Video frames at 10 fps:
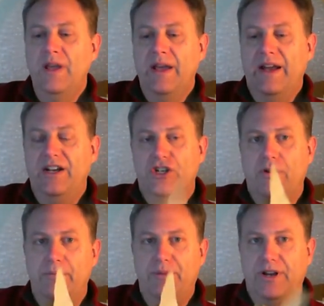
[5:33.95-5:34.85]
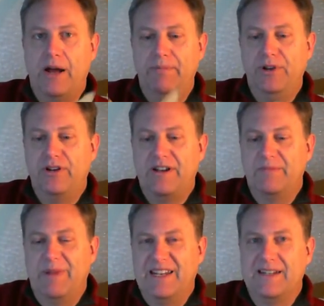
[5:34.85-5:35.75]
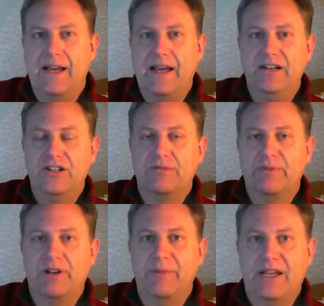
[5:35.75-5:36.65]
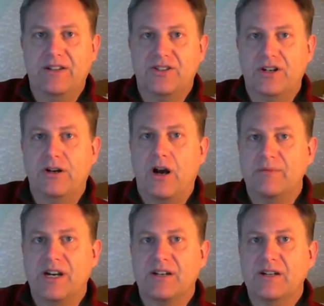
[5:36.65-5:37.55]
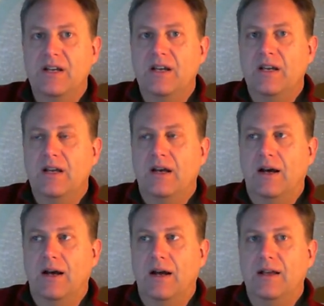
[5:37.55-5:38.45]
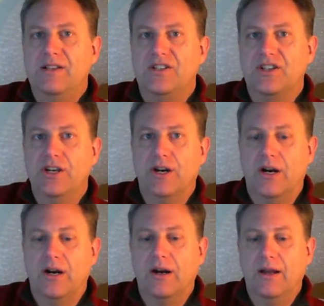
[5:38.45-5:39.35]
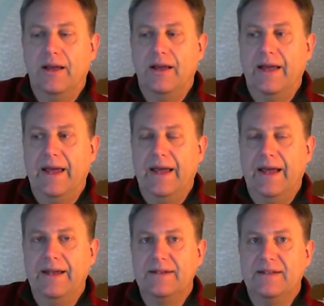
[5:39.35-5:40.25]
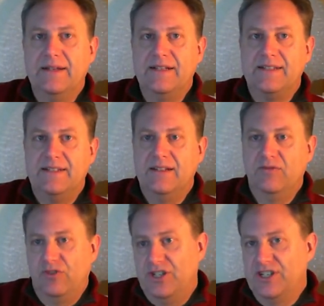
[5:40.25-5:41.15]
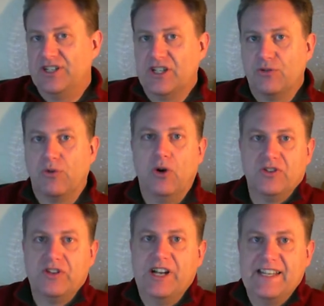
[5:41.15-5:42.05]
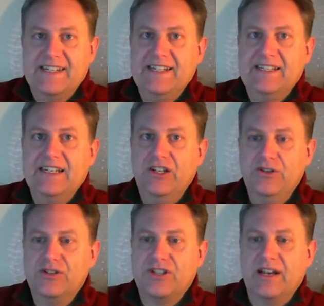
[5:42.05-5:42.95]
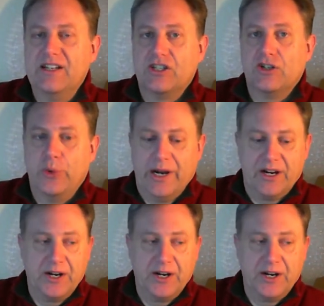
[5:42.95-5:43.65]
You just crumple it up. You don't have to make it tight, you just want to make it so your object is secure. And it's just the roll is nice and easy to use and quick.